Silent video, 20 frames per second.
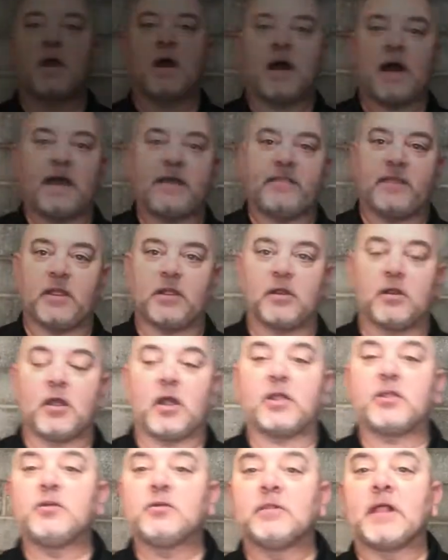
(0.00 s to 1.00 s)
Hi there.
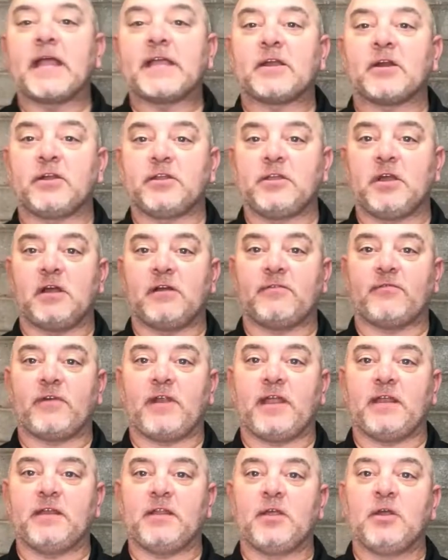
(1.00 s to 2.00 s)
Are you like our young
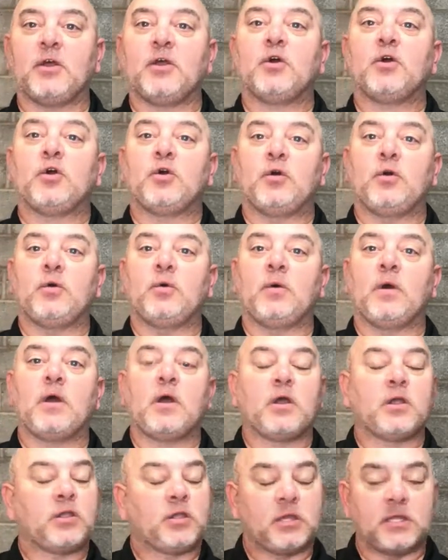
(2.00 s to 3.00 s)
friend who
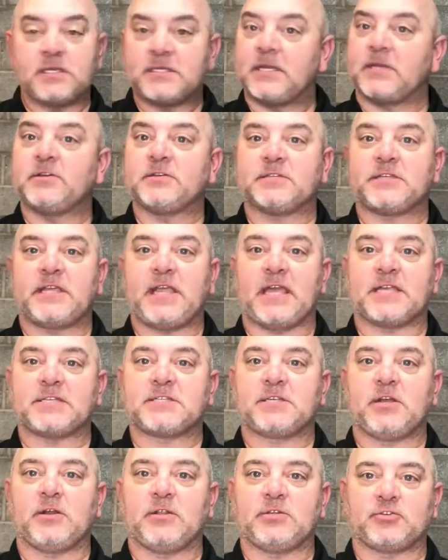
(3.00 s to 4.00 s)
continuously has
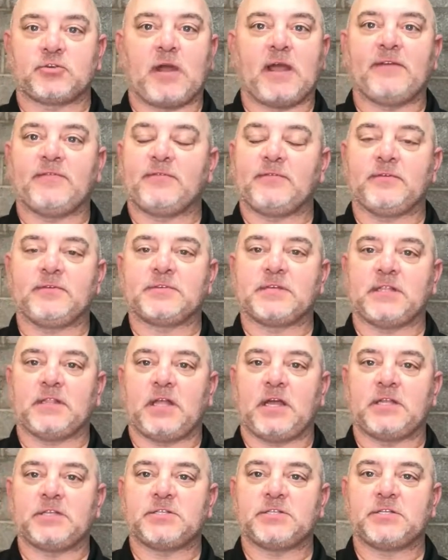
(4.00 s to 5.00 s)
to go to drive-thrus at
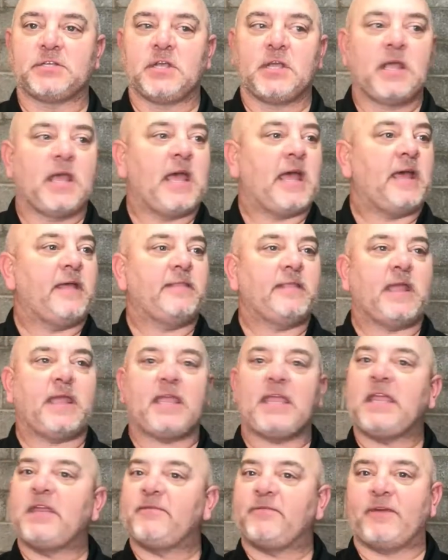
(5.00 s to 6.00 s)
lunch and they
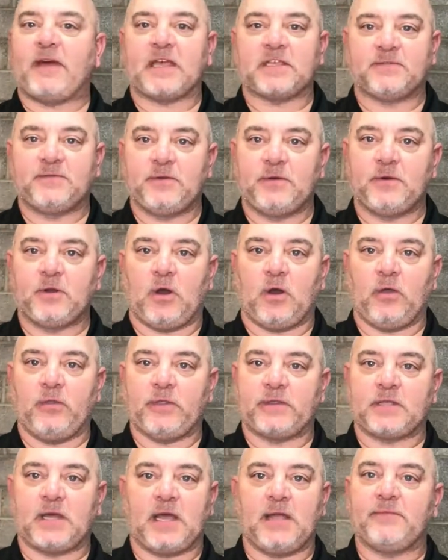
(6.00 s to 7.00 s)
eat fast food all
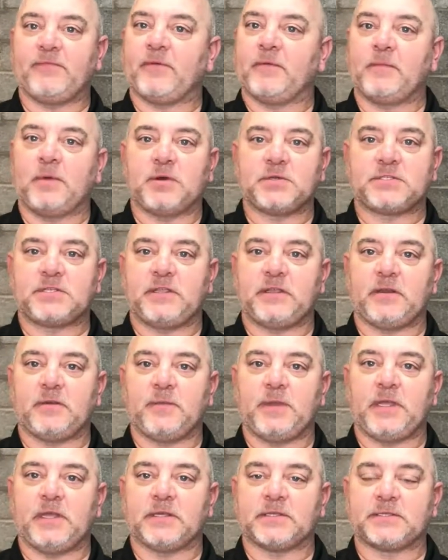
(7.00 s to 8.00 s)
the time for most of their
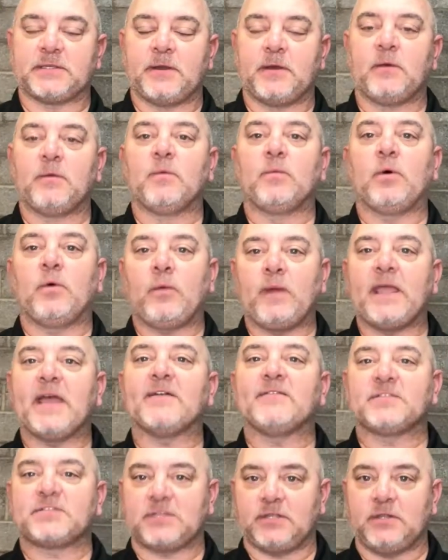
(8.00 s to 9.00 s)
meals? Well, we
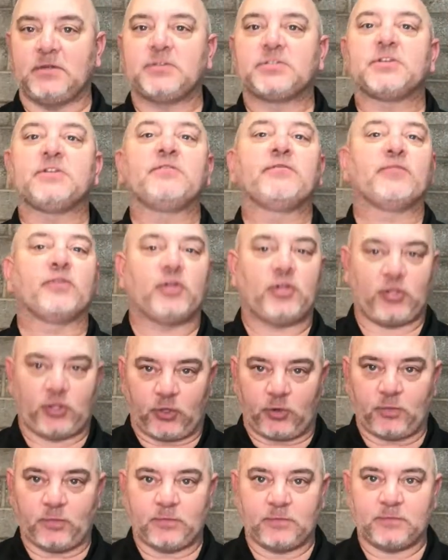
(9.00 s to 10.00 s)
have a solution for
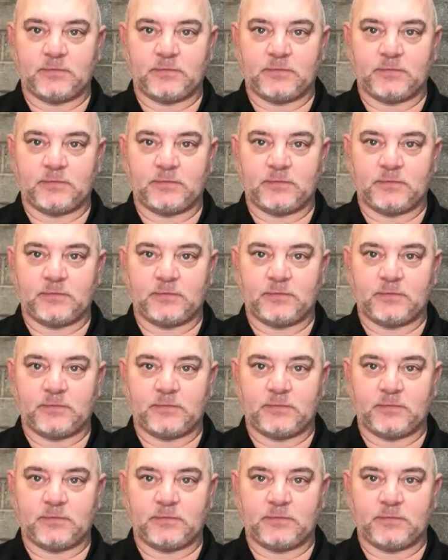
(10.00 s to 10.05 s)
you.